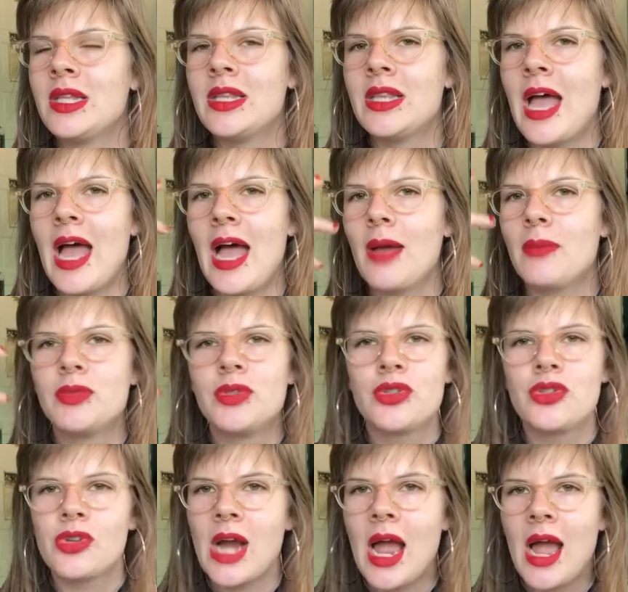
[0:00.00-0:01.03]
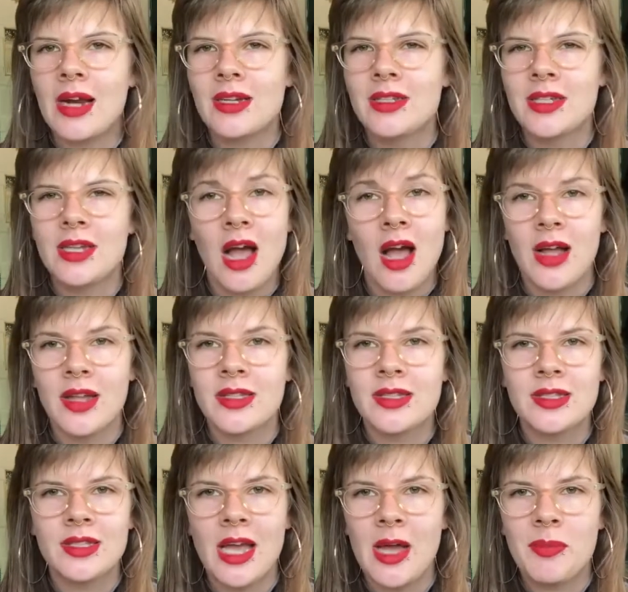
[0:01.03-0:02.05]
abstract
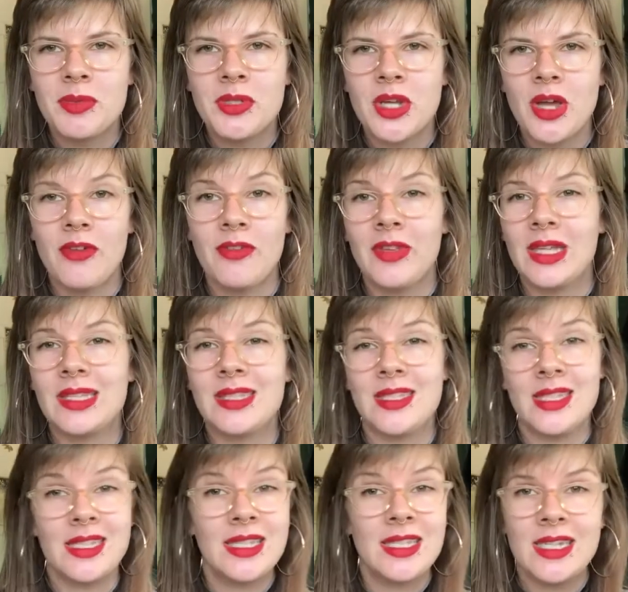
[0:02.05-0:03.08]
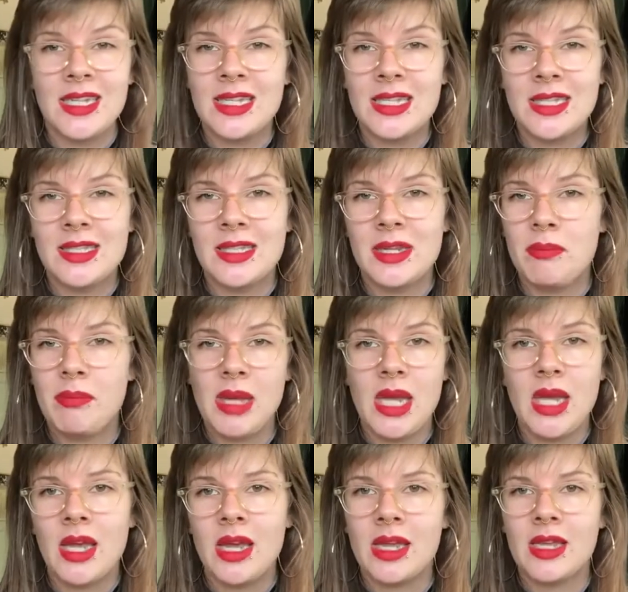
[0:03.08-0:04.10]
concept of existence and
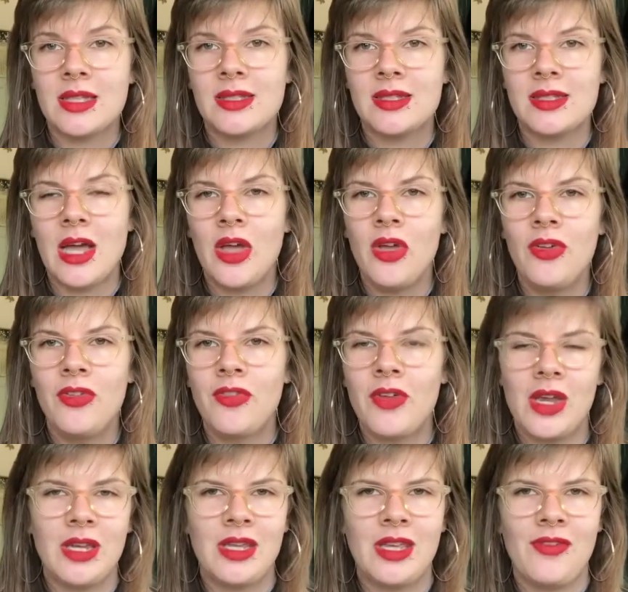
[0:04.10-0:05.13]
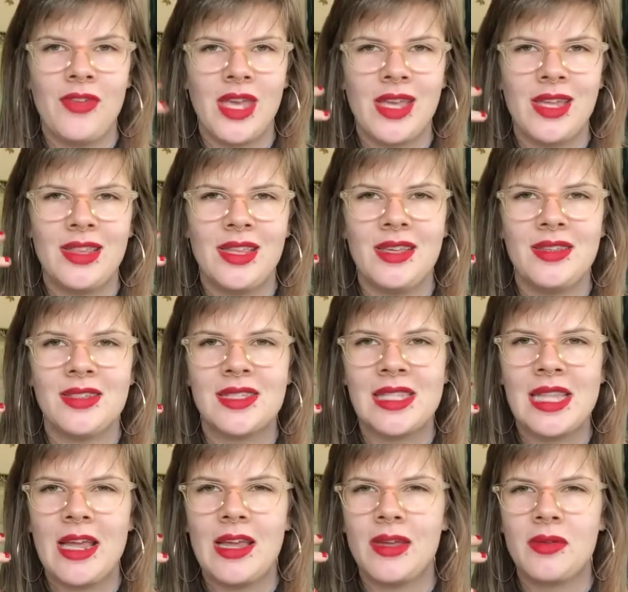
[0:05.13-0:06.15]
being itself and giving it these
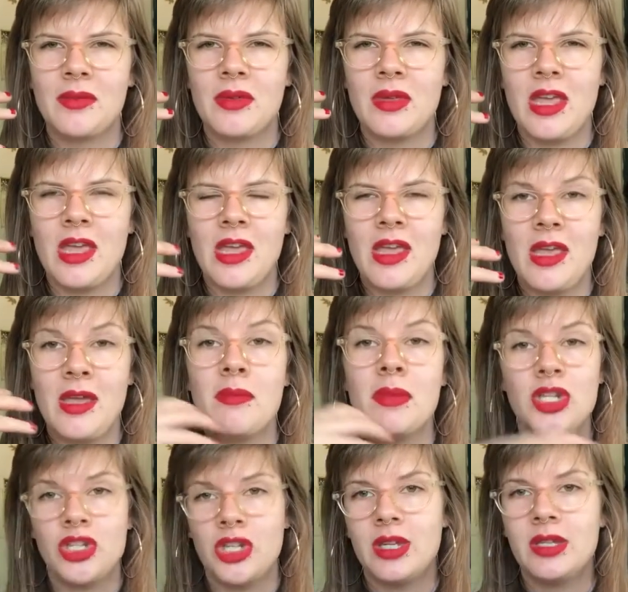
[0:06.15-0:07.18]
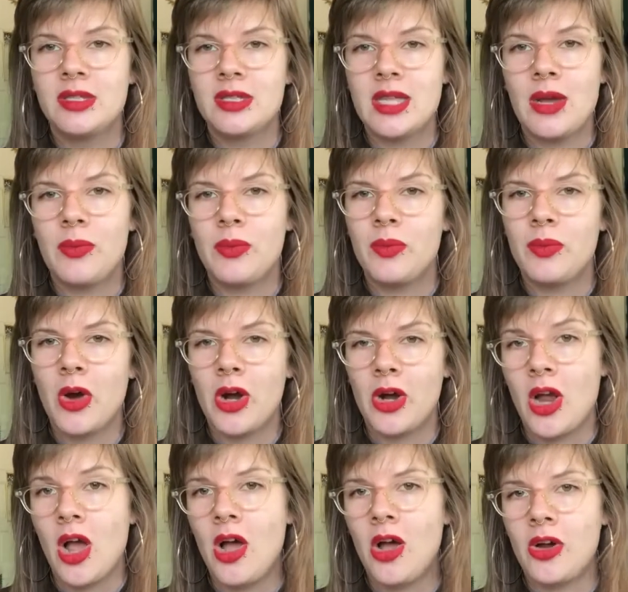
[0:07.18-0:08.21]
like images that are
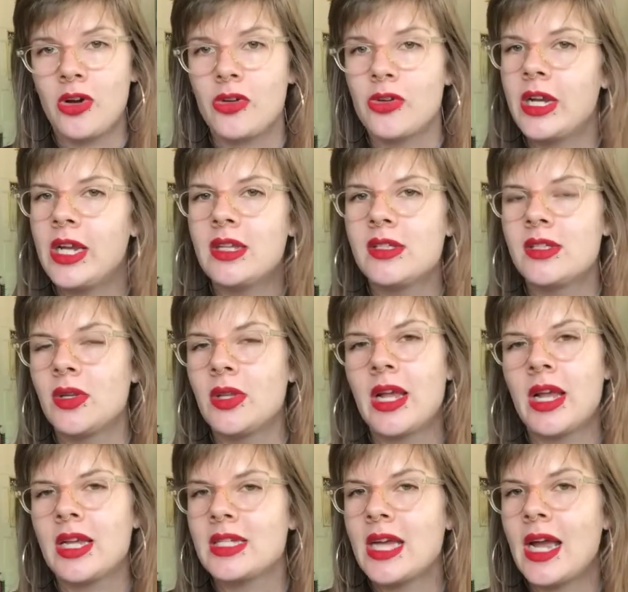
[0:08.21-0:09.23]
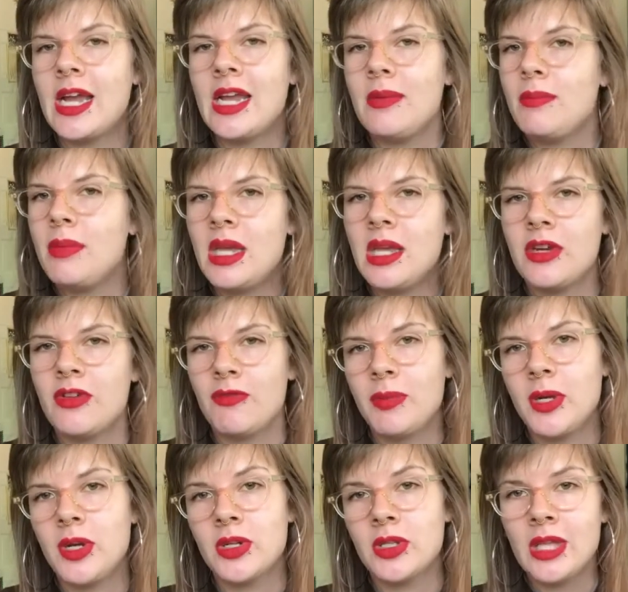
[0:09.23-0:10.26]
concrete. So like a tiny bead of
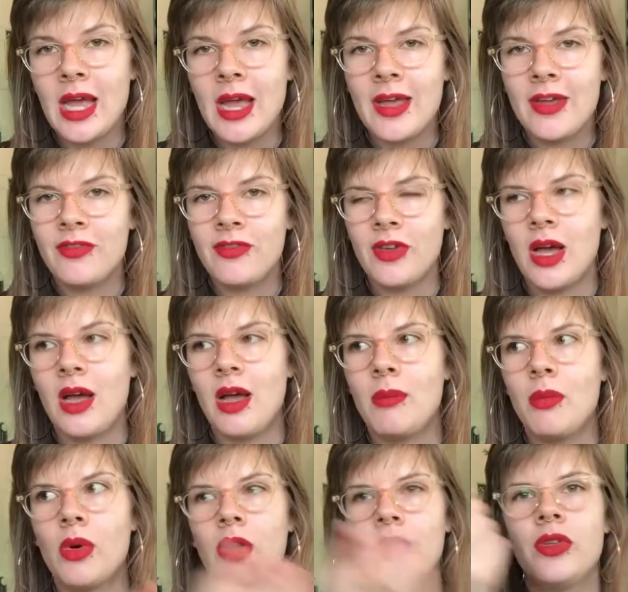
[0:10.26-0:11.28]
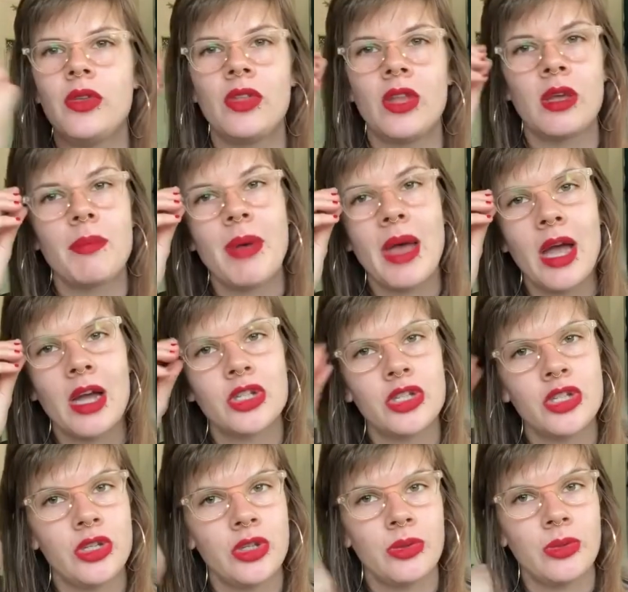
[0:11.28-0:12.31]
pure life, or if you think back
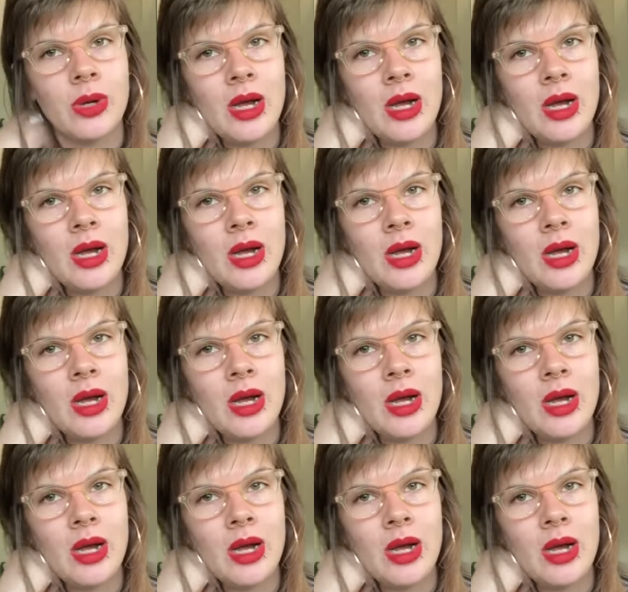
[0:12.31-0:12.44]
to